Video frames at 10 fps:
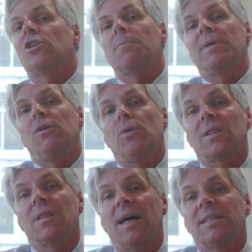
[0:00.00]
You're going to be doing
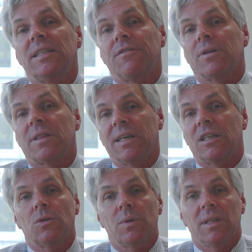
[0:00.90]
lots of different
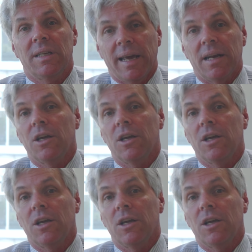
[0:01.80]
things with the data.